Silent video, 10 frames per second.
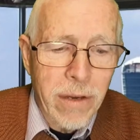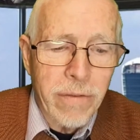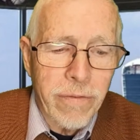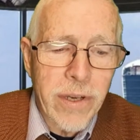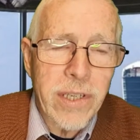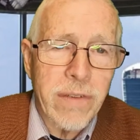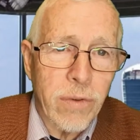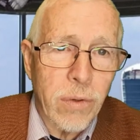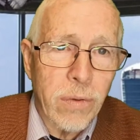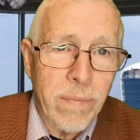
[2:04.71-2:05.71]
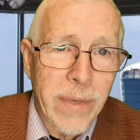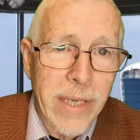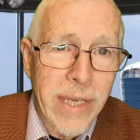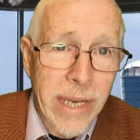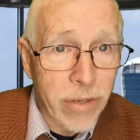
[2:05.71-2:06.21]
First of all,
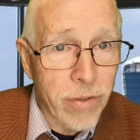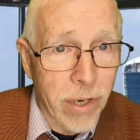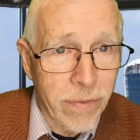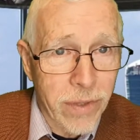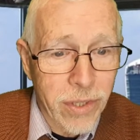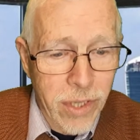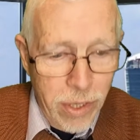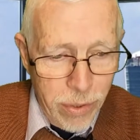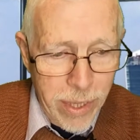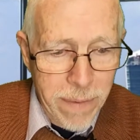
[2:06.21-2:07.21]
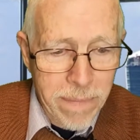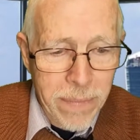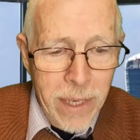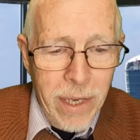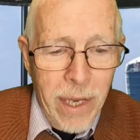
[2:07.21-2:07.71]
get a draft excluder
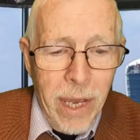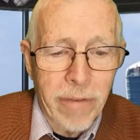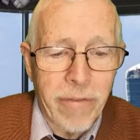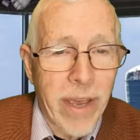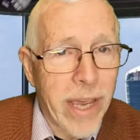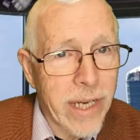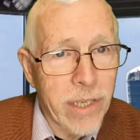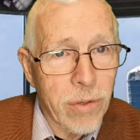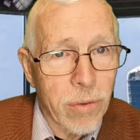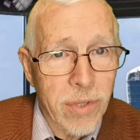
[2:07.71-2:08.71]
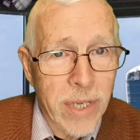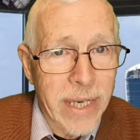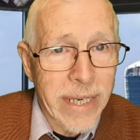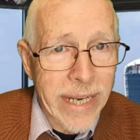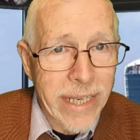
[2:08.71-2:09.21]
for any doors that
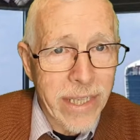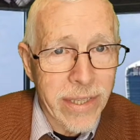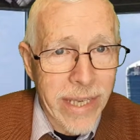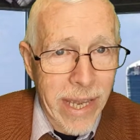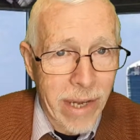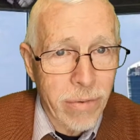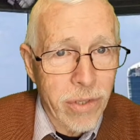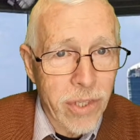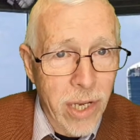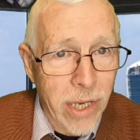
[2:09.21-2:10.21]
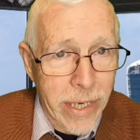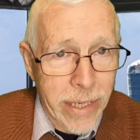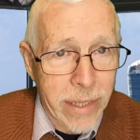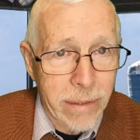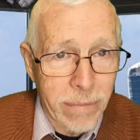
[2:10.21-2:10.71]
lead to the
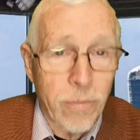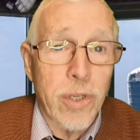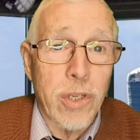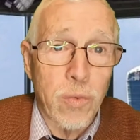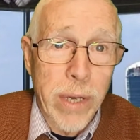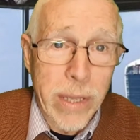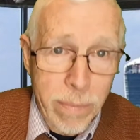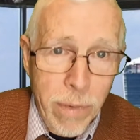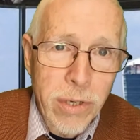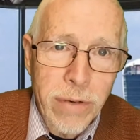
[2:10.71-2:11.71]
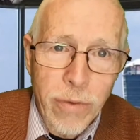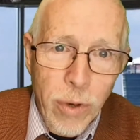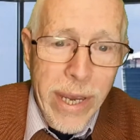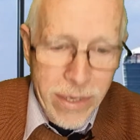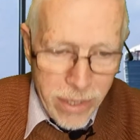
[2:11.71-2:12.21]
outside, which is where most of your
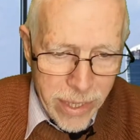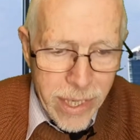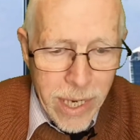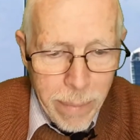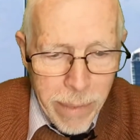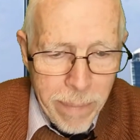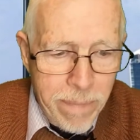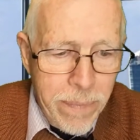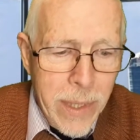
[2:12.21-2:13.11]
air is going to come in.